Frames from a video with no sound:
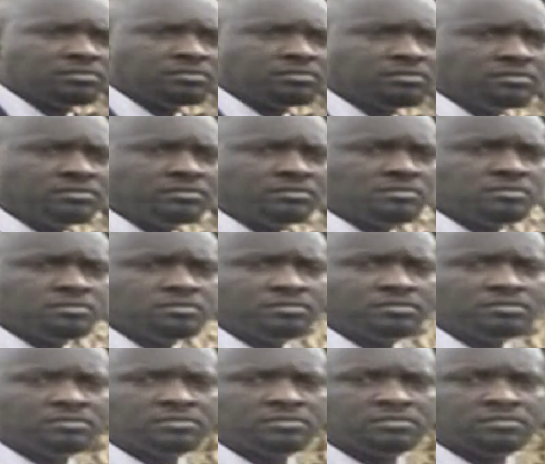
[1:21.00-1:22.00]

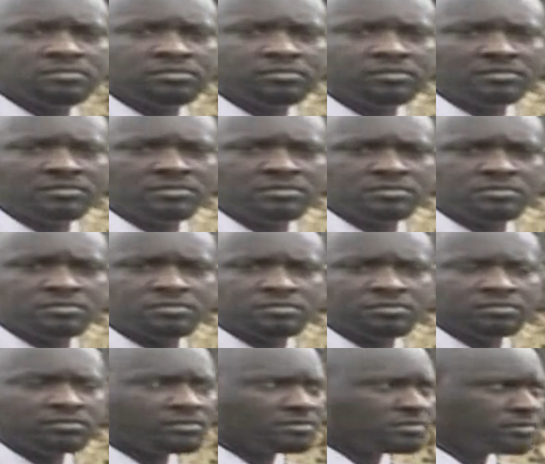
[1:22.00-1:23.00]

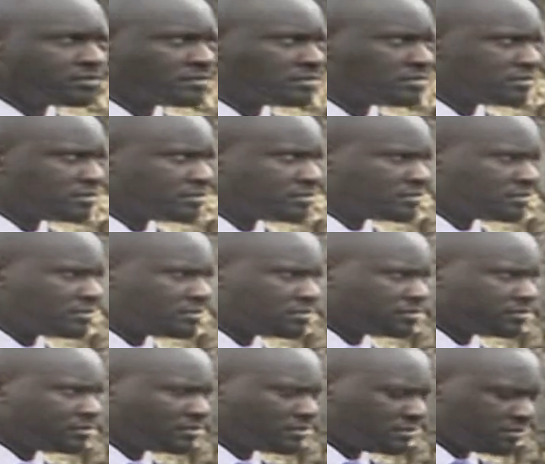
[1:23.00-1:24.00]

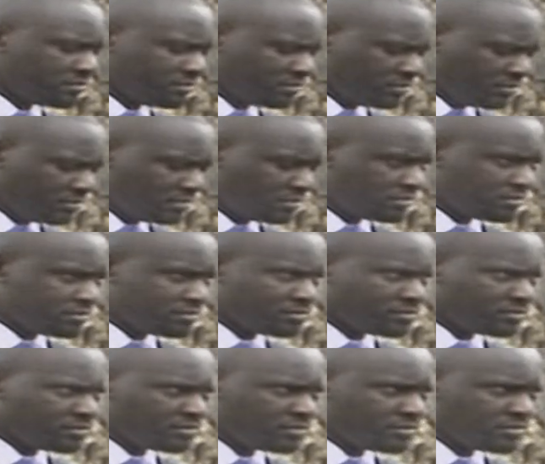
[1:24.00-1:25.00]

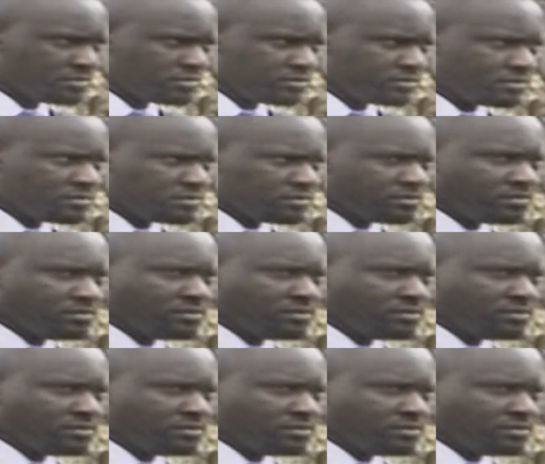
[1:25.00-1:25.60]
[no speech]